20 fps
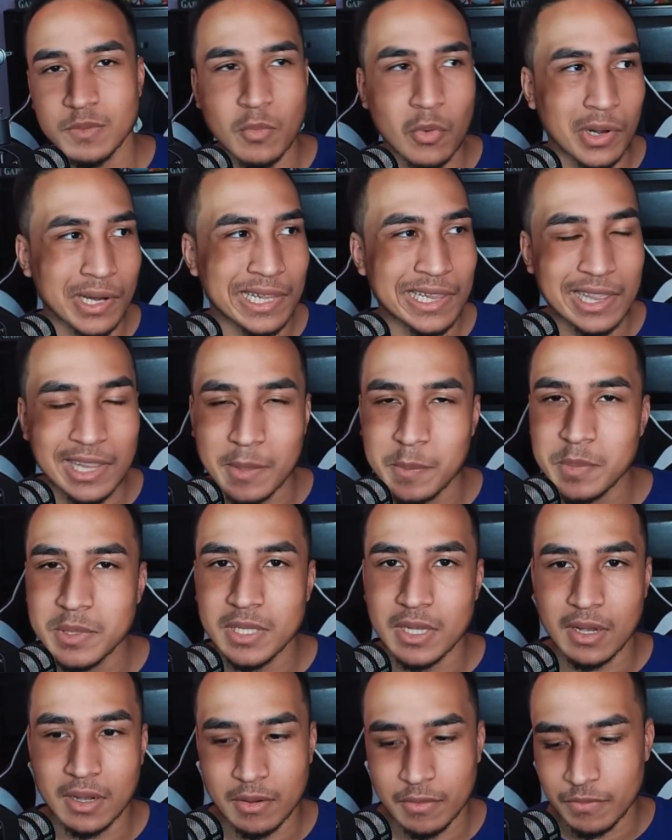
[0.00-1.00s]
more clips
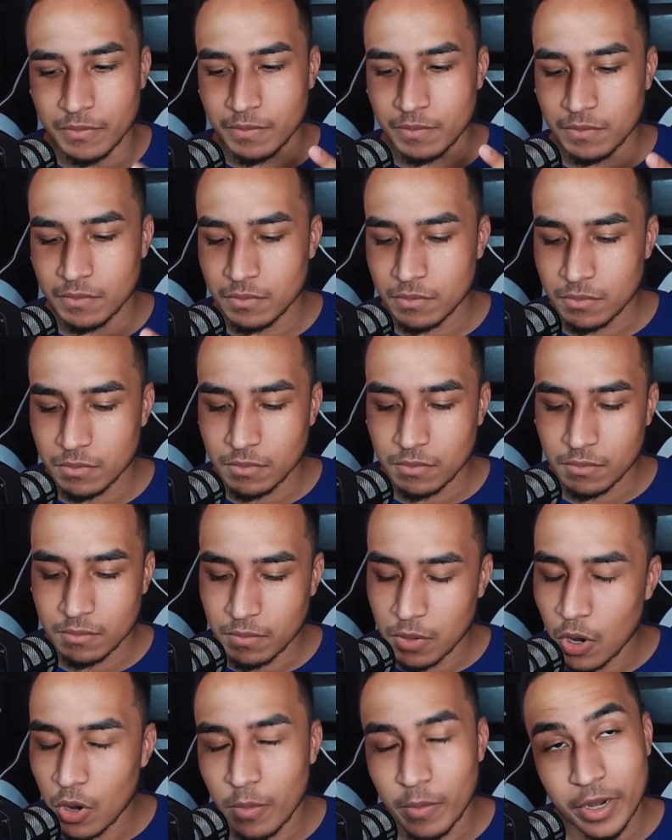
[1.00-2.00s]
of
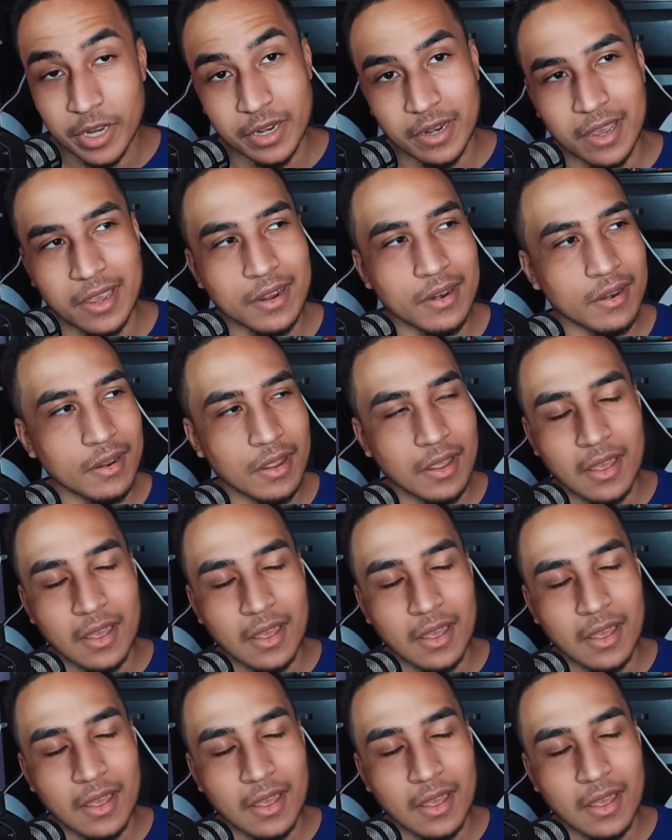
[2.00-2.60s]
Pokemon Unite,